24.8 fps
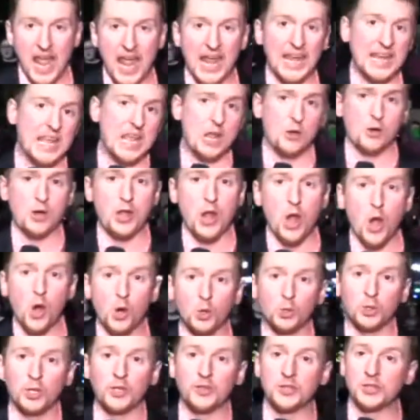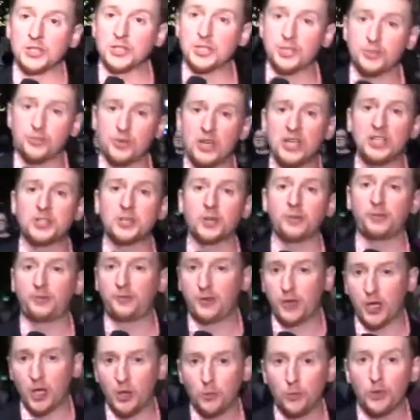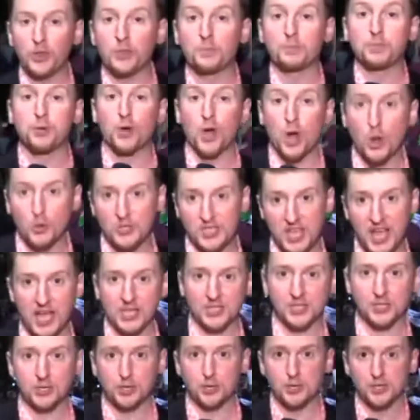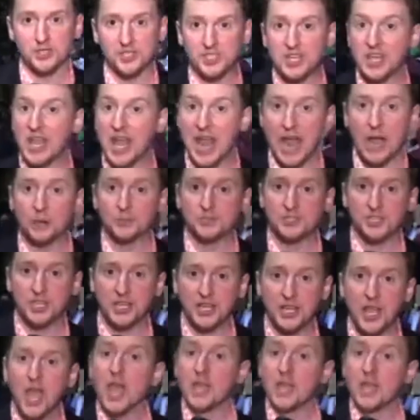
and here in Oakland, the streets are filled with protesters denouncing